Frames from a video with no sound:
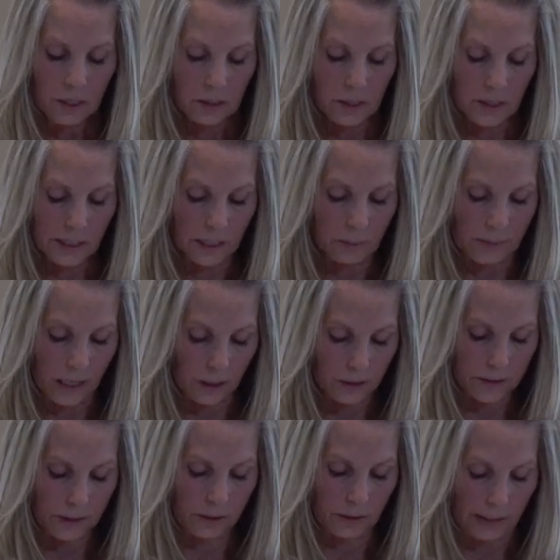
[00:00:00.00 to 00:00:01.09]
to see him
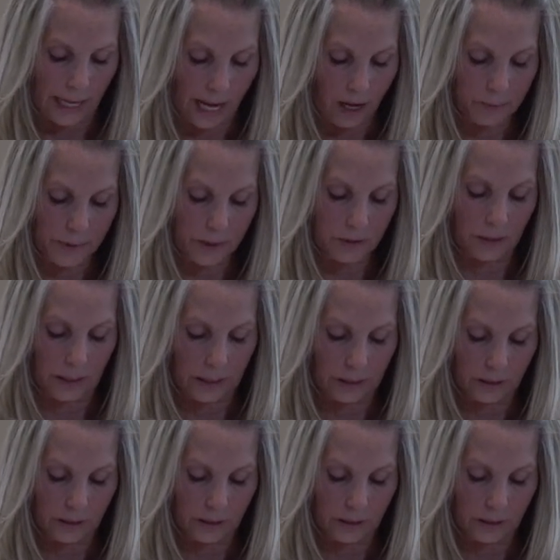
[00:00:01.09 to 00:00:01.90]
healthier and happier than he